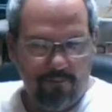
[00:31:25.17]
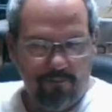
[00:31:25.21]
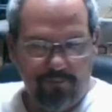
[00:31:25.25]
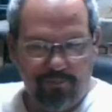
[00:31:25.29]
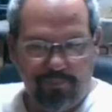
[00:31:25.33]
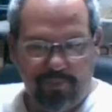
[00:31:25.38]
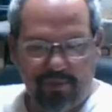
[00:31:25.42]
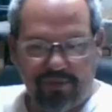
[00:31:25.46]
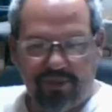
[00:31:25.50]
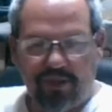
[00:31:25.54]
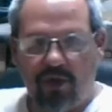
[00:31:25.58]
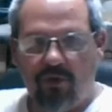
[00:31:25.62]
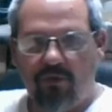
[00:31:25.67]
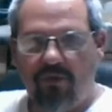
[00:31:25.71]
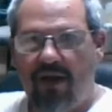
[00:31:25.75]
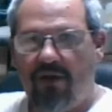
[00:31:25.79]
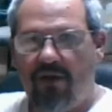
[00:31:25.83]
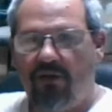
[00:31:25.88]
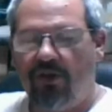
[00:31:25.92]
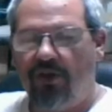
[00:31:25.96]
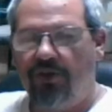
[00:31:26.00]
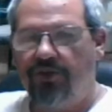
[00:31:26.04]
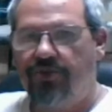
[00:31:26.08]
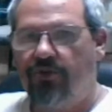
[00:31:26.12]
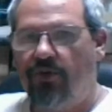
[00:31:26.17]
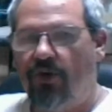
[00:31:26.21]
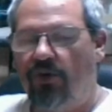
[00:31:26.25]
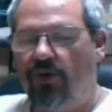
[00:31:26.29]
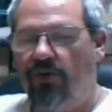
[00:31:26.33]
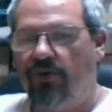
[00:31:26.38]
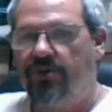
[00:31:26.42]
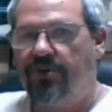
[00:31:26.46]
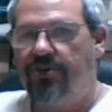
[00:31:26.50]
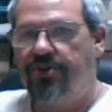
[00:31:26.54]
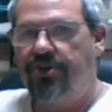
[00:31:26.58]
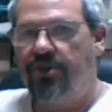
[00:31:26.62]
But the ground
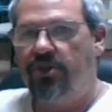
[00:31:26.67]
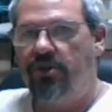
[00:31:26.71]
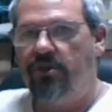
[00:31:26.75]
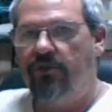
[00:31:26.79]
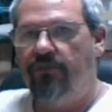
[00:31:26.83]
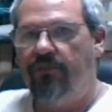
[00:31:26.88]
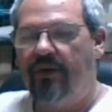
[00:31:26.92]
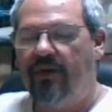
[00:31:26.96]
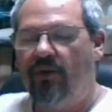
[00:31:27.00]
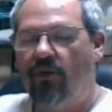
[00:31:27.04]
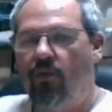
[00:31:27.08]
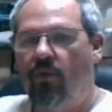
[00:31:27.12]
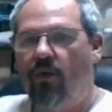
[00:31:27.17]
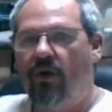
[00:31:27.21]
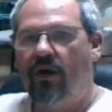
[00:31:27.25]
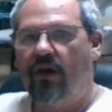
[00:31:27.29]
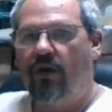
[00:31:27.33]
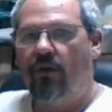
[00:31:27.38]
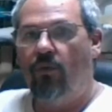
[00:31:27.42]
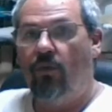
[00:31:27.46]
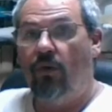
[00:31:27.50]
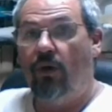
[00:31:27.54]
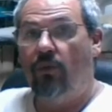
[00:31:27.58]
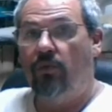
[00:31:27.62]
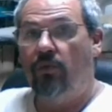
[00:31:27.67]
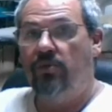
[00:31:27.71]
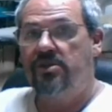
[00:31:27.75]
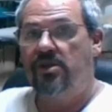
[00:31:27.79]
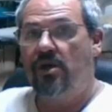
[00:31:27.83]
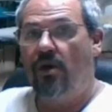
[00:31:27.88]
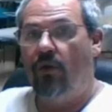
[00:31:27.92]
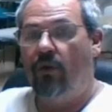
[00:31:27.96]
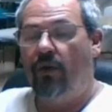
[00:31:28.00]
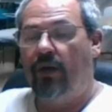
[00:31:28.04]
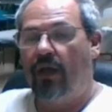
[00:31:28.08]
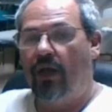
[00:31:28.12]
controllers should have been aware of what was
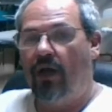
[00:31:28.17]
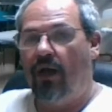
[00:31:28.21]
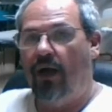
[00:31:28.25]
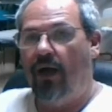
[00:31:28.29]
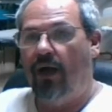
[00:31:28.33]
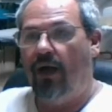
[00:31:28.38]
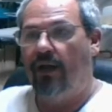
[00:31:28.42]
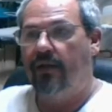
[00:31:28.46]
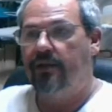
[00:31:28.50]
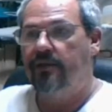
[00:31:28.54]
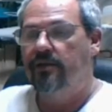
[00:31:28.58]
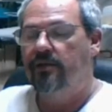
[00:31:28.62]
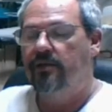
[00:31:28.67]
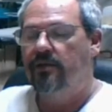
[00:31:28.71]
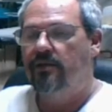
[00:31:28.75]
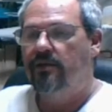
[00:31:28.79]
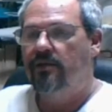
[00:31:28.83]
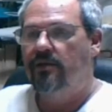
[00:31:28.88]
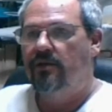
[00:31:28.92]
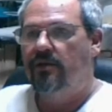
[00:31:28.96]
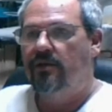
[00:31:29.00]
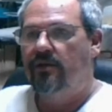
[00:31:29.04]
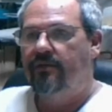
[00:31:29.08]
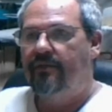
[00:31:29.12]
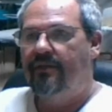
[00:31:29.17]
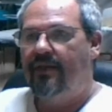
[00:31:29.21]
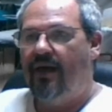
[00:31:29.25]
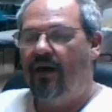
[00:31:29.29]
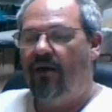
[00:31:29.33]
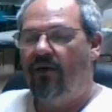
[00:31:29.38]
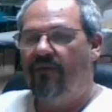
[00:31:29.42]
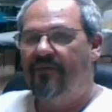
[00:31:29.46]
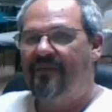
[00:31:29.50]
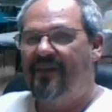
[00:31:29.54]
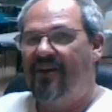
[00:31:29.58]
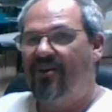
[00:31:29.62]
going on.
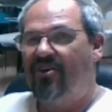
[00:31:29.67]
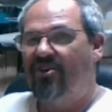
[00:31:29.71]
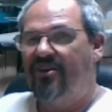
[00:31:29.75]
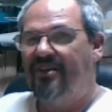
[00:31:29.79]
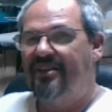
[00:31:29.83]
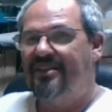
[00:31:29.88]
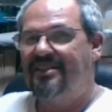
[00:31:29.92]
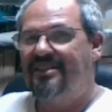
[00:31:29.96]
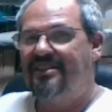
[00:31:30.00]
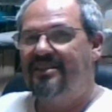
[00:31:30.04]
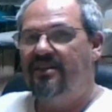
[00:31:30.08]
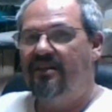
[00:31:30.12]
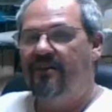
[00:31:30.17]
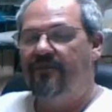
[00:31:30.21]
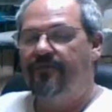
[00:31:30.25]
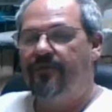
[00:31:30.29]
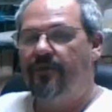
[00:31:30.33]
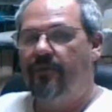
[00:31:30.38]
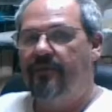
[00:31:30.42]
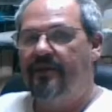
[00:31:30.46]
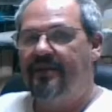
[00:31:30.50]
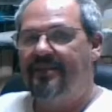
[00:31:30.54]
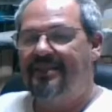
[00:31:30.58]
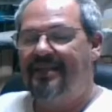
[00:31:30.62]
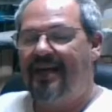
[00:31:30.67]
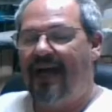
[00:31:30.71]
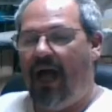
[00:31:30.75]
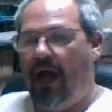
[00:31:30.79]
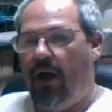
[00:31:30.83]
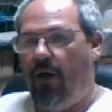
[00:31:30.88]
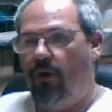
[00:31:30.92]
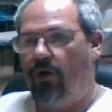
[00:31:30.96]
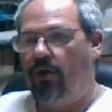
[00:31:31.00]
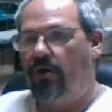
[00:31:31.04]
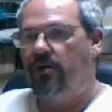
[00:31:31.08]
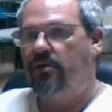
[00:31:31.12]
Now, if they couldn't see it from the
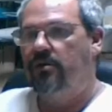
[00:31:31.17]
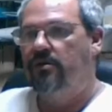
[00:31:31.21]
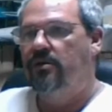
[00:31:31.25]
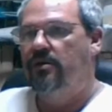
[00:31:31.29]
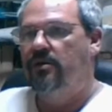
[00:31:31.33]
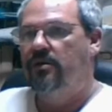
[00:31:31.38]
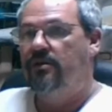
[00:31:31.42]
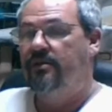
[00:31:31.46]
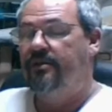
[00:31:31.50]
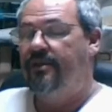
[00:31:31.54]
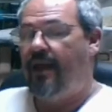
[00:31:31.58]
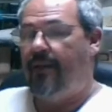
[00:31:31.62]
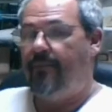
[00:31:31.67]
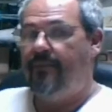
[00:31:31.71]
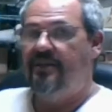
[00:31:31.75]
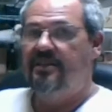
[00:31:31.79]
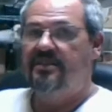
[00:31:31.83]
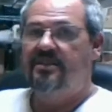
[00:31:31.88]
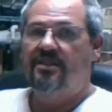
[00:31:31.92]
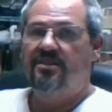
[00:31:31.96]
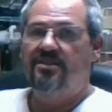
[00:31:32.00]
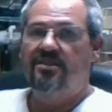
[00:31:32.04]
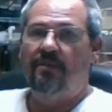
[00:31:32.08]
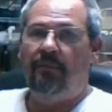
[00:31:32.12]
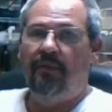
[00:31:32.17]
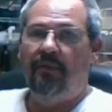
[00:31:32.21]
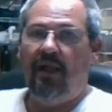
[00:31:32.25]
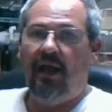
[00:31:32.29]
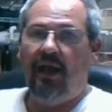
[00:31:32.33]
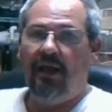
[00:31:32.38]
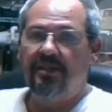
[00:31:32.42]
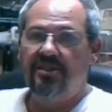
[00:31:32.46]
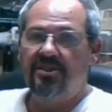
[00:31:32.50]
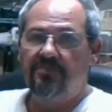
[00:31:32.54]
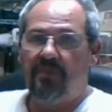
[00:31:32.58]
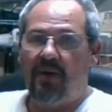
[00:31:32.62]
tower, that means there's a
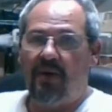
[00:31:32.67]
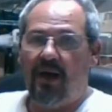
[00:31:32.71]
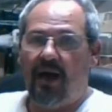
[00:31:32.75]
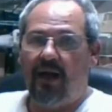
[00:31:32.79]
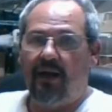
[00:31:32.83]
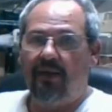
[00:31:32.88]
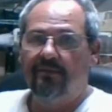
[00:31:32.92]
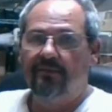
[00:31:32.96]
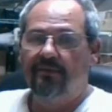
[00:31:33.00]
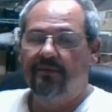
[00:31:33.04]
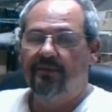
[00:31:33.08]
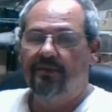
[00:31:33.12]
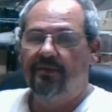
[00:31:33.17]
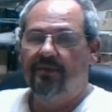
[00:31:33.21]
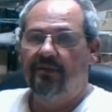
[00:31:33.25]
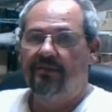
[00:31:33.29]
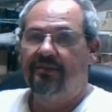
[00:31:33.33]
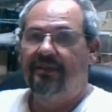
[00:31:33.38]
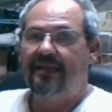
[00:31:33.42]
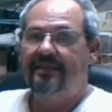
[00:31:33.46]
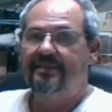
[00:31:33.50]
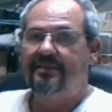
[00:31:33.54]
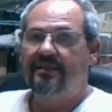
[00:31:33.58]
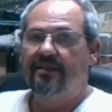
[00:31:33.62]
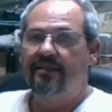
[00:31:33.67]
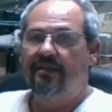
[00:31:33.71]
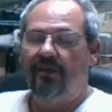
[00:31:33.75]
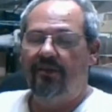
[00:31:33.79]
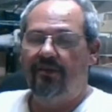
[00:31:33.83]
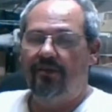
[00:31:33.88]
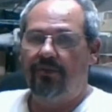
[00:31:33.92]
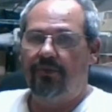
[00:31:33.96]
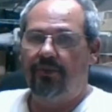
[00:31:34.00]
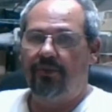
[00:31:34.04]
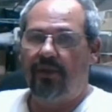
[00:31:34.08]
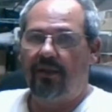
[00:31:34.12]
blind spot. That's
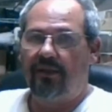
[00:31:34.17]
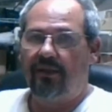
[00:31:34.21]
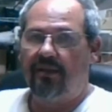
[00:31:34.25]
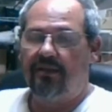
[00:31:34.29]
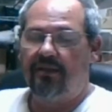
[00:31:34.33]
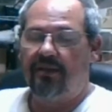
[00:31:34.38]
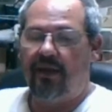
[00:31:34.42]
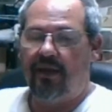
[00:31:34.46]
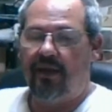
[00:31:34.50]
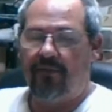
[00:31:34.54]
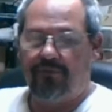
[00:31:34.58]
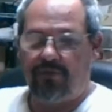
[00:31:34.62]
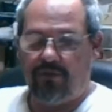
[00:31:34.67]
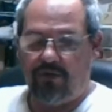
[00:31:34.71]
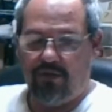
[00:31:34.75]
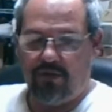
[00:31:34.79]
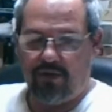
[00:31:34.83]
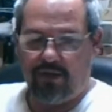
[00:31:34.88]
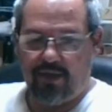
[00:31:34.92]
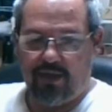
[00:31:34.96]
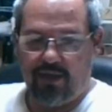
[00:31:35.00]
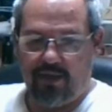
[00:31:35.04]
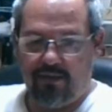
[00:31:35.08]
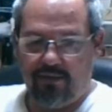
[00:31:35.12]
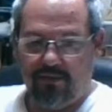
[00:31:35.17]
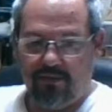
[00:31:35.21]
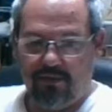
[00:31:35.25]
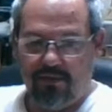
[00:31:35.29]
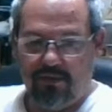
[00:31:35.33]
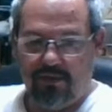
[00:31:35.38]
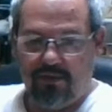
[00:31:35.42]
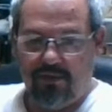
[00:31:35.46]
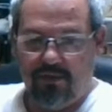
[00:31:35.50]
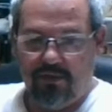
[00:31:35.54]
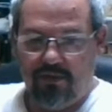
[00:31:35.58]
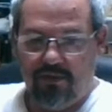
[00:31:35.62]
another thing that they have to look at.
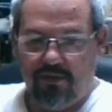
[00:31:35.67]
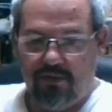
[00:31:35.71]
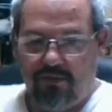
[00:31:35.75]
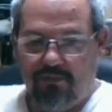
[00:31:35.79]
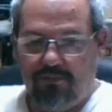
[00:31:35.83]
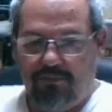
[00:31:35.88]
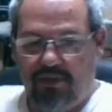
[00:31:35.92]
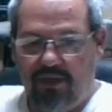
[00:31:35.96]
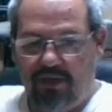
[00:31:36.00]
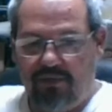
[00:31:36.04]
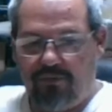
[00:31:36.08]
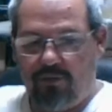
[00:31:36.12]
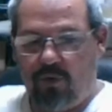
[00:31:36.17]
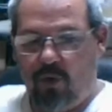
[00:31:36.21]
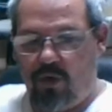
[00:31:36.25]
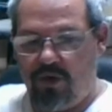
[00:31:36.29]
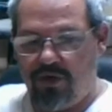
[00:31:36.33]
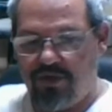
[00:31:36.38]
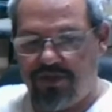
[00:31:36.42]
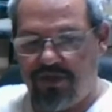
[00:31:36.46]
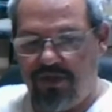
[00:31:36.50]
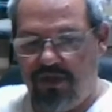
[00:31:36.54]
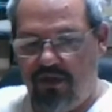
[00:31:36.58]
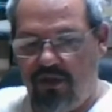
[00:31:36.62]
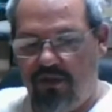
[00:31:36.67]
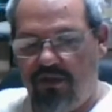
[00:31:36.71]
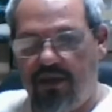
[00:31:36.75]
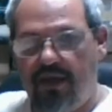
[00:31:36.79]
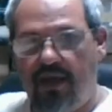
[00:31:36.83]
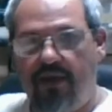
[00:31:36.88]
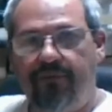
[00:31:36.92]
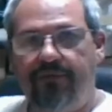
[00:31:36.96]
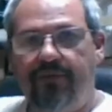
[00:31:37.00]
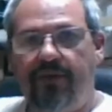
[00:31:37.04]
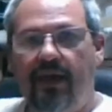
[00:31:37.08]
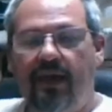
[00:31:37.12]
But of course, you know, the
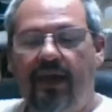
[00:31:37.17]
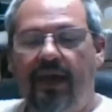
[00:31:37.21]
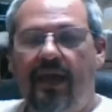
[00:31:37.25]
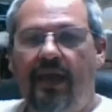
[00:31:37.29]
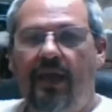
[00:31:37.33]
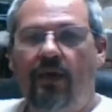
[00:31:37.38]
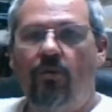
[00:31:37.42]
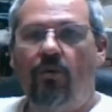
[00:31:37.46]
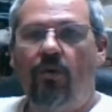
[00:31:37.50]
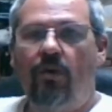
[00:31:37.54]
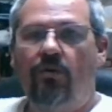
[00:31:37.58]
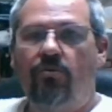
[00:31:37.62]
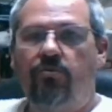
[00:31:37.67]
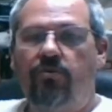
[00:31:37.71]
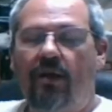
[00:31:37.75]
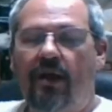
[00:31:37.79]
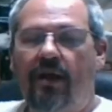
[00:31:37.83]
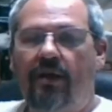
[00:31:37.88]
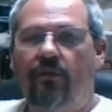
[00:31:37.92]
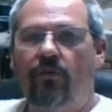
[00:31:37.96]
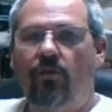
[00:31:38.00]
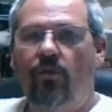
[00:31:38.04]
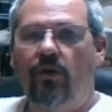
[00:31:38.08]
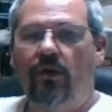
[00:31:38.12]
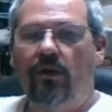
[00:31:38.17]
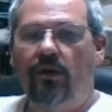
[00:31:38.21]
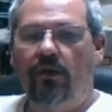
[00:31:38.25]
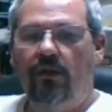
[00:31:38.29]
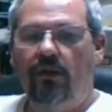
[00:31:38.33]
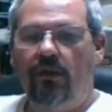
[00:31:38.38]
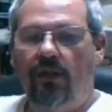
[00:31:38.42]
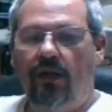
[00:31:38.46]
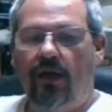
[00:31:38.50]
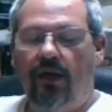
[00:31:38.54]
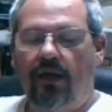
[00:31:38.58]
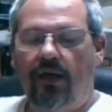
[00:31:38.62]
FAA
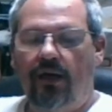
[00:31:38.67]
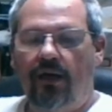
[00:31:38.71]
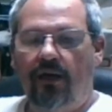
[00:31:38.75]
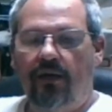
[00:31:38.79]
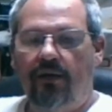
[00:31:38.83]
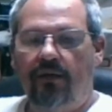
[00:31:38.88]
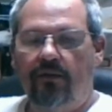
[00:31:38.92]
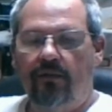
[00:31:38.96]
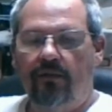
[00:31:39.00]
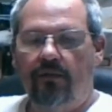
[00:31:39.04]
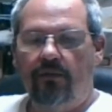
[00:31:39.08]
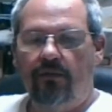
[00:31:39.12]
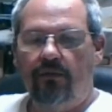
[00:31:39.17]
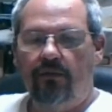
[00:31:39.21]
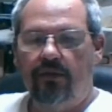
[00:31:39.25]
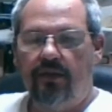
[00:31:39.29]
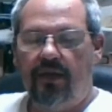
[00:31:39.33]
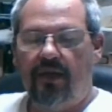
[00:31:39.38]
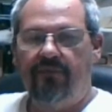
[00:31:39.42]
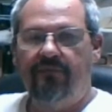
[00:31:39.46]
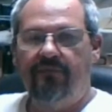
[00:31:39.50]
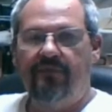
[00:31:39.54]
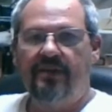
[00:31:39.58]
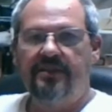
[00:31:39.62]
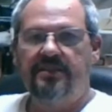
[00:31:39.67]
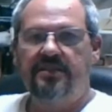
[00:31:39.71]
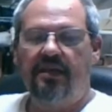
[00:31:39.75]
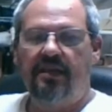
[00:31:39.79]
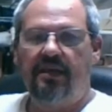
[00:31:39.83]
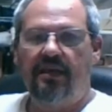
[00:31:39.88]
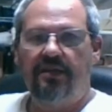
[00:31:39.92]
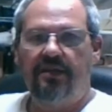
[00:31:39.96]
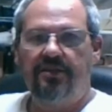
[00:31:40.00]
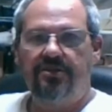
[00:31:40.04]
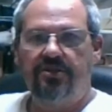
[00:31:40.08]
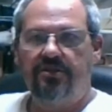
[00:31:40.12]
will the
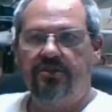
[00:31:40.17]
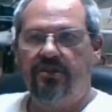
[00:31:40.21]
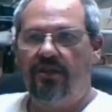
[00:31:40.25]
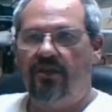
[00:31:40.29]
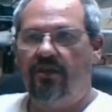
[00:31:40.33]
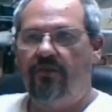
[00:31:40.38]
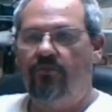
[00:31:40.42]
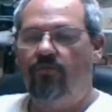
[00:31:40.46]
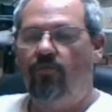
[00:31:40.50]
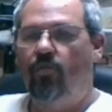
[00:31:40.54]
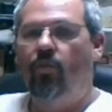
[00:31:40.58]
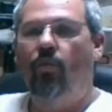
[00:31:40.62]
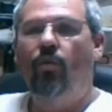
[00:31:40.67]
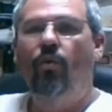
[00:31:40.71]
investigation team